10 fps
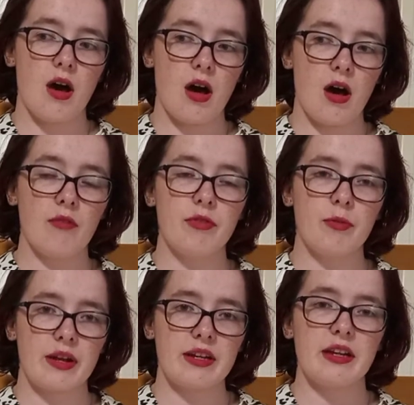of the
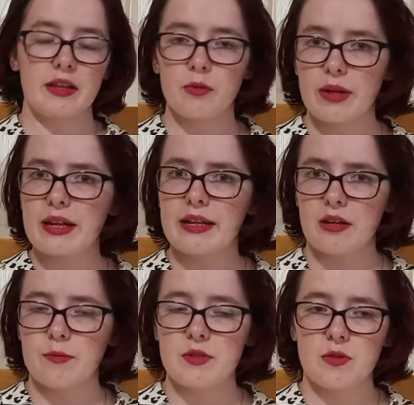wedding, like the week leading
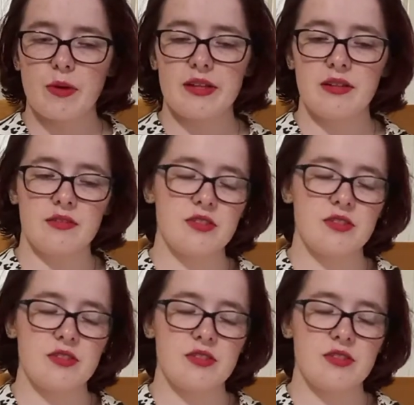up to the wedding,